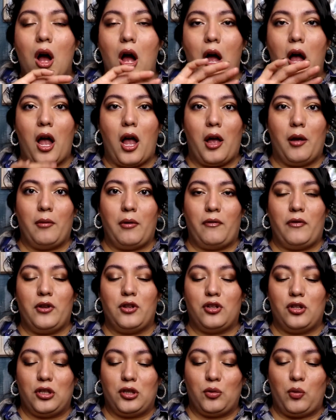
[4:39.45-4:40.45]
If you
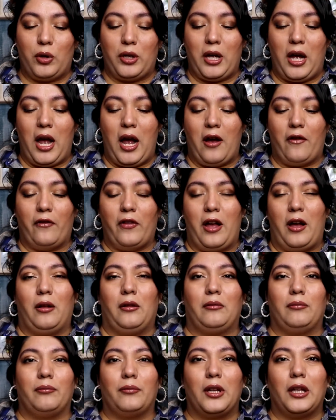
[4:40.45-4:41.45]
just want to have that
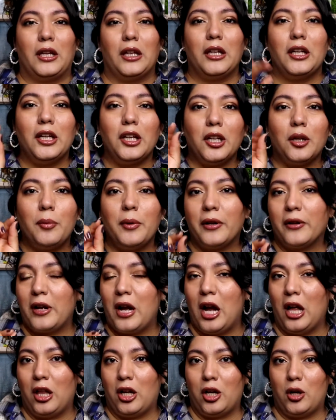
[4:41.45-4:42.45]
little bit of
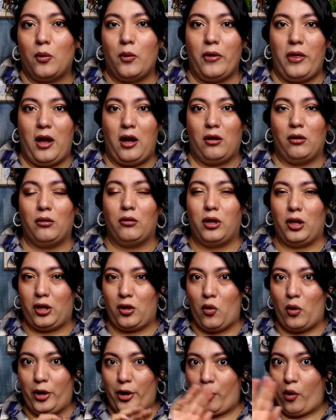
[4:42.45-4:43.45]
color without
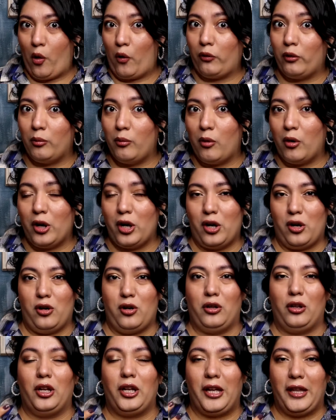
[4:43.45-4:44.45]
going overboard
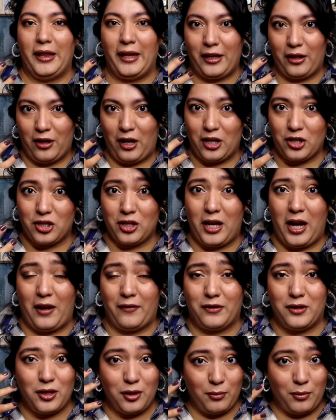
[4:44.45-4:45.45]
or looking like you actually have